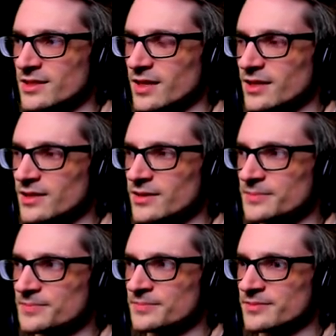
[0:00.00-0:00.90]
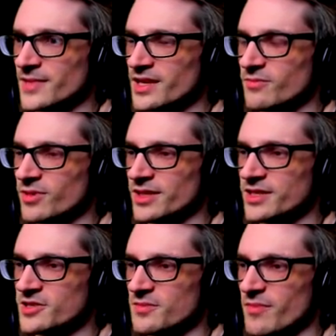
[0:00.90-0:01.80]
Um, it really
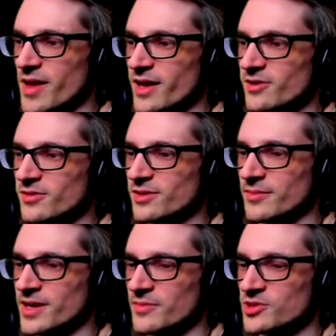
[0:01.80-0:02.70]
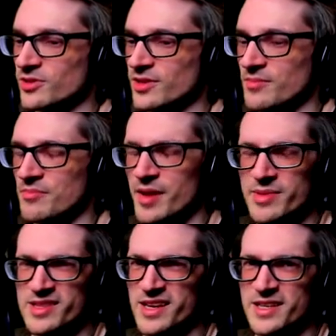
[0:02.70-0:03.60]
doesn't matter. I mean, I'm sure that
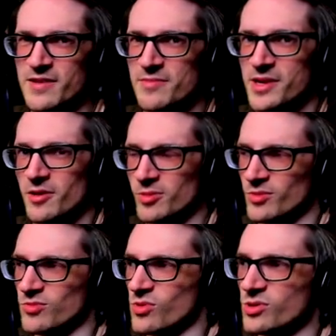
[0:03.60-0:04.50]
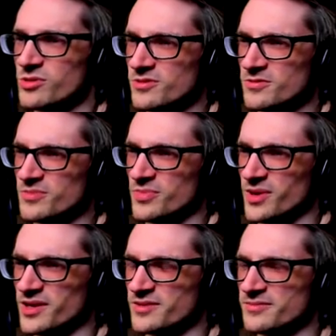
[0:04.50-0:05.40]
maybe they'd give me a reward,
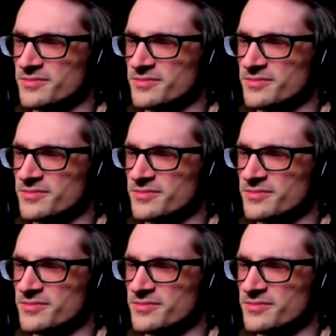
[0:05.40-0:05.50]
but